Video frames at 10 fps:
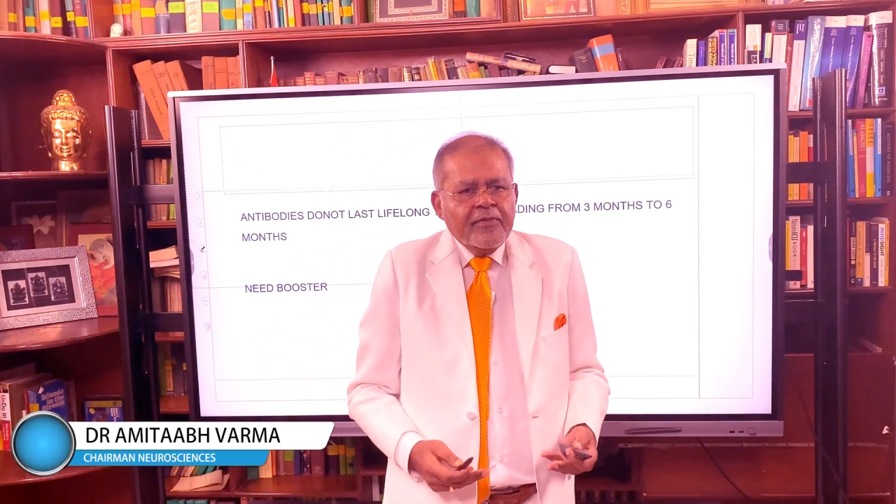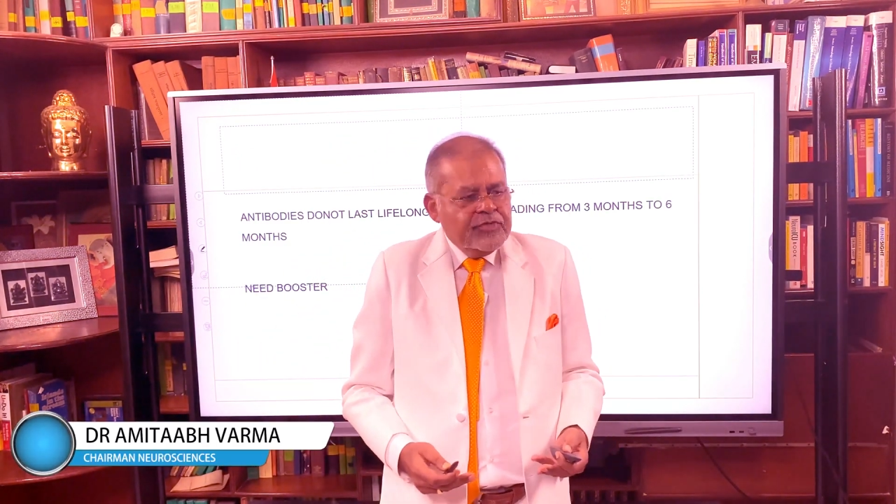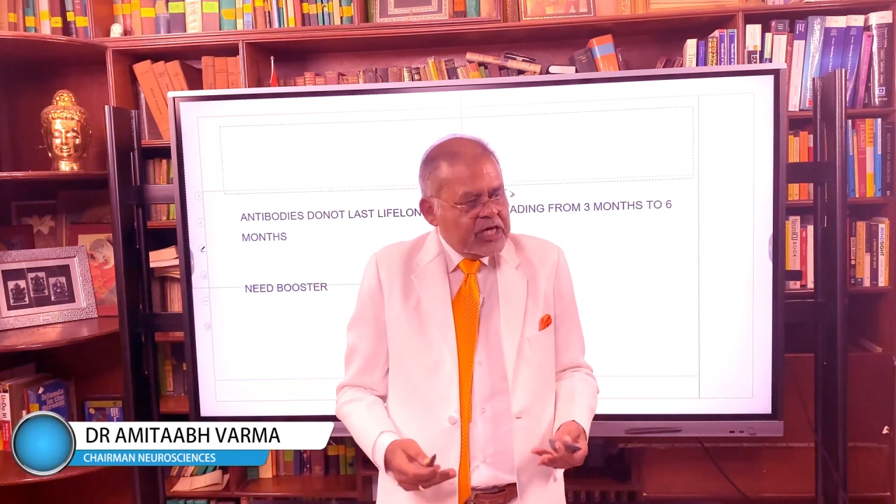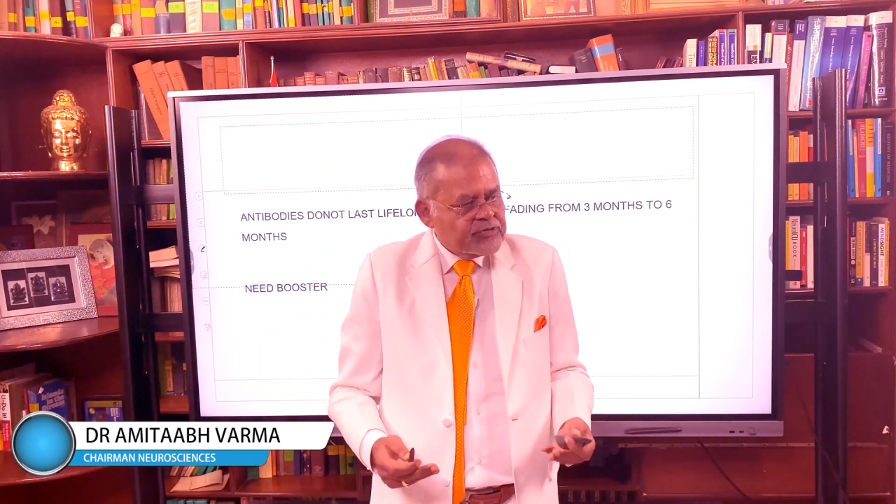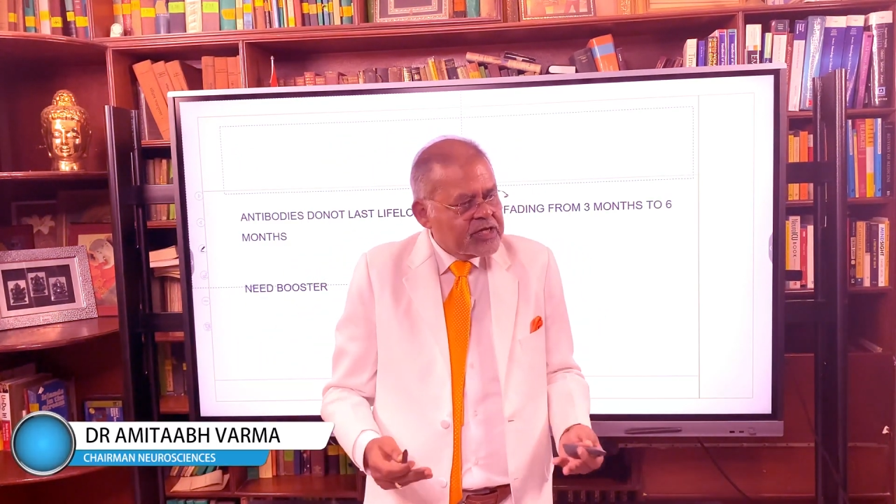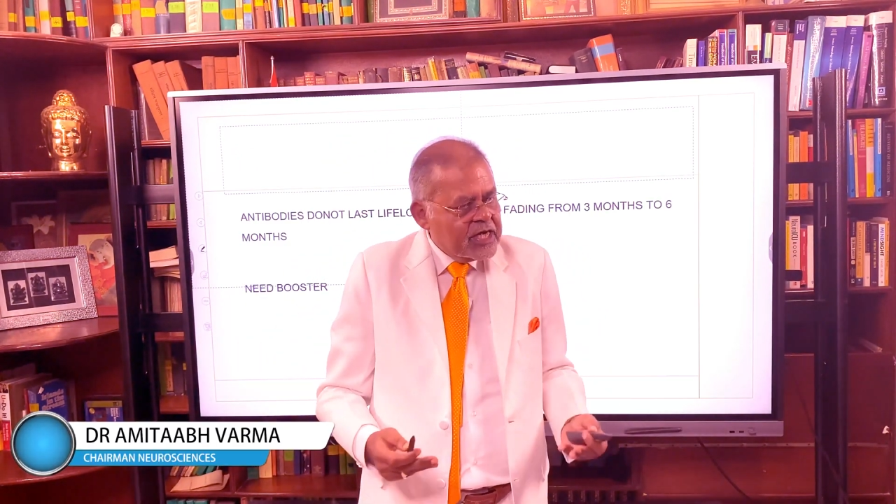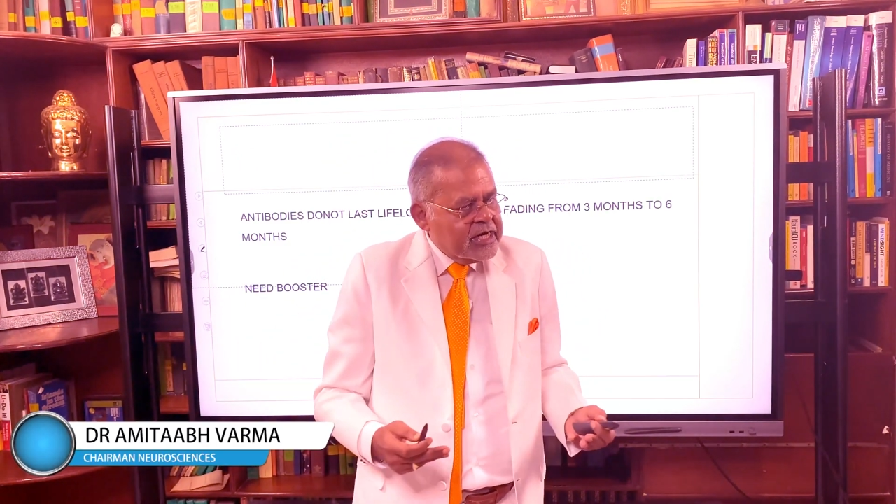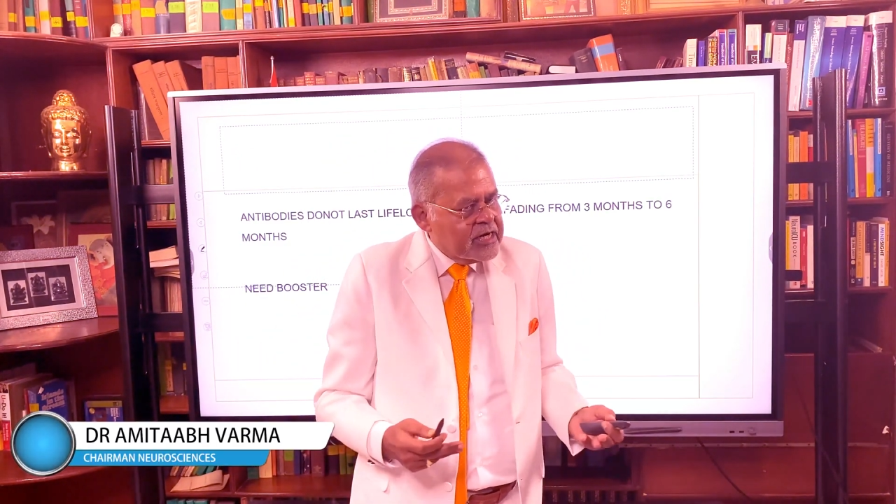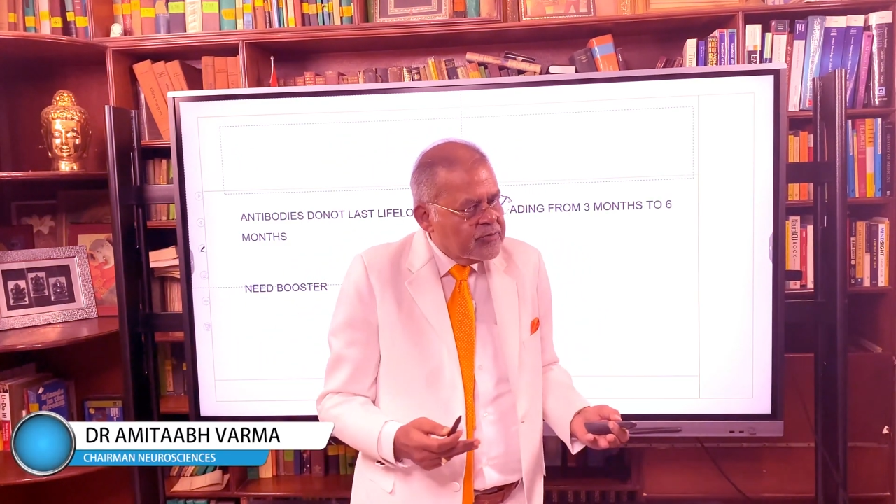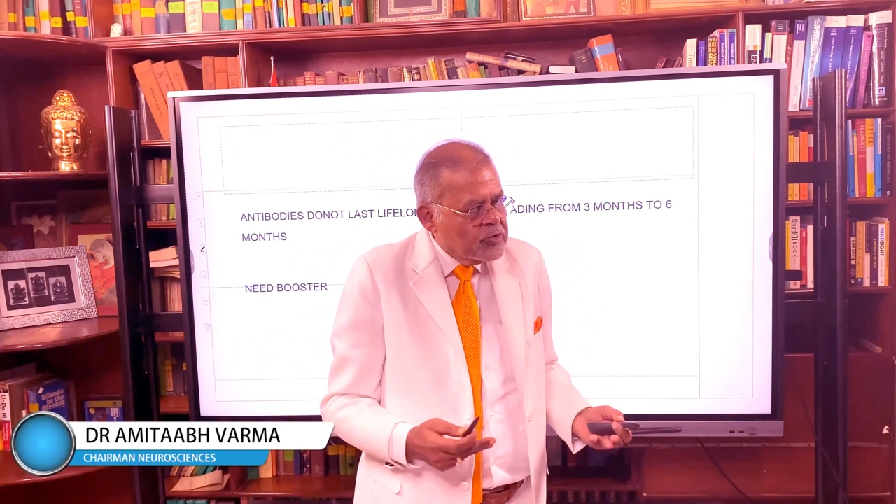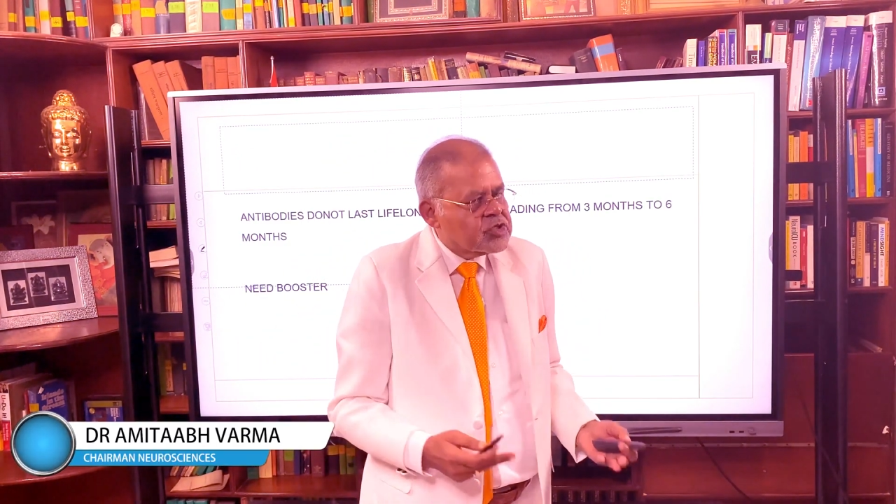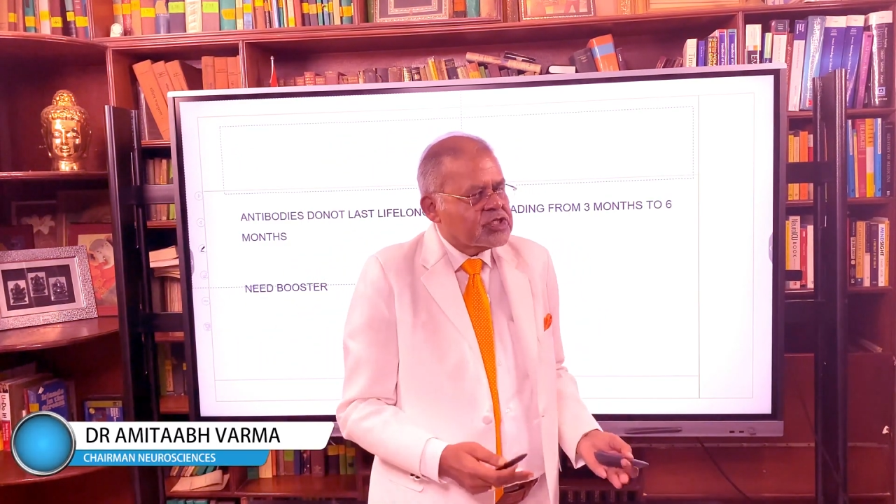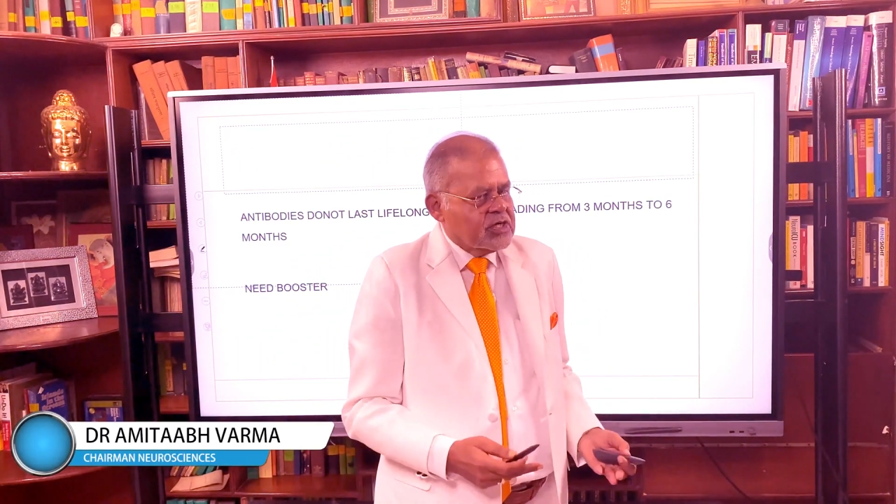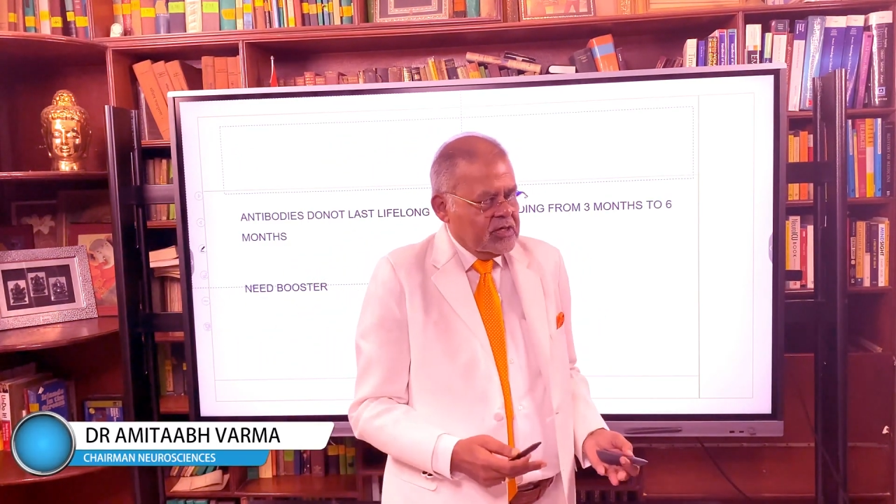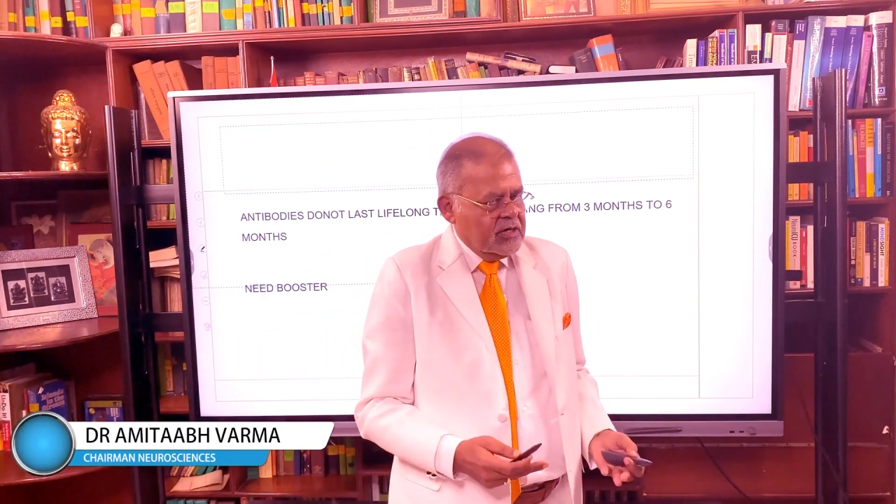That's why they need a
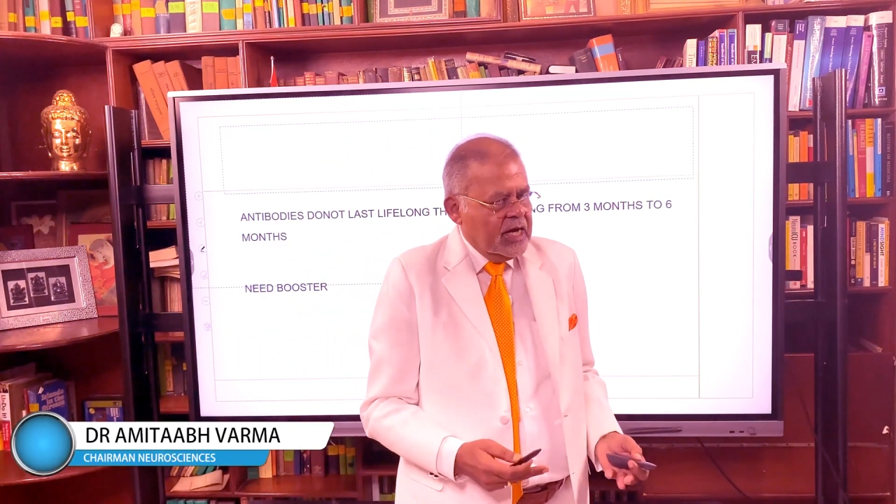booster.